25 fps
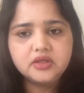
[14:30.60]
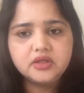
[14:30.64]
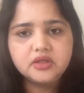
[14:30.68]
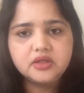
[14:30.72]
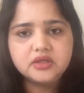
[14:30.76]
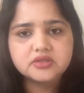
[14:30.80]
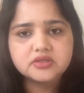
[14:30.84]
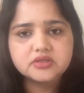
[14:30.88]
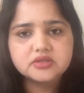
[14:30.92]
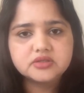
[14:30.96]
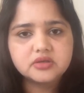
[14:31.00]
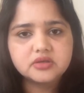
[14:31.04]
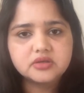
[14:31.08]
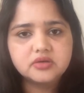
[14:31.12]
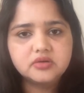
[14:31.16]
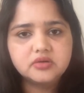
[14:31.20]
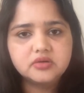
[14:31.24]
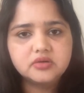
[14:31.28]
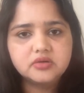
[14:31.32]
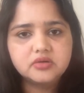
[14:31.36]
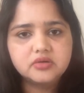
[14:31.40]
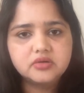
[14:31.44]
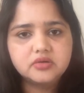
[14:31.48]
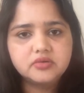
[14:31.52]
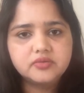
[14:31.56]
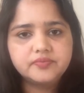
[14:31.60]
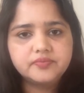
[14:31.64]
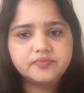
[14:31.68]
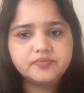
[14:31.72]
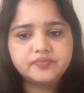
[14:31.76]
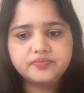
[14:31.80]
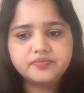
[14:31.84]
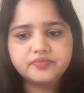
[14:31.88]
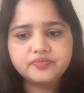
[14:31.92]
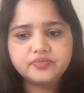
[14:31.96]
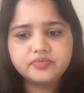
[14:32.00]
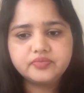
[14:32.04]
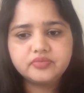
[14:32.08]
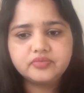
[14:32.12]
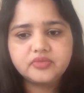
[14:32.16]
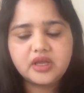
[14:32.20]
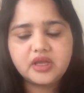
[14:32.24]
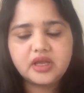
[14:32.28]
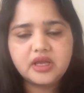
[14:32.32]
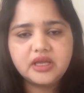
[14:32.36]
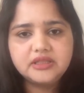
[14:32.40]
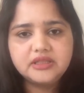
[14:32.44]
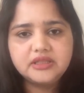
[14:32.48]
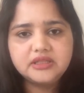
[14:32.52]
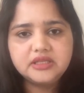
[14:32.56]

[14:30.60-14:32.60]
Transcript: So I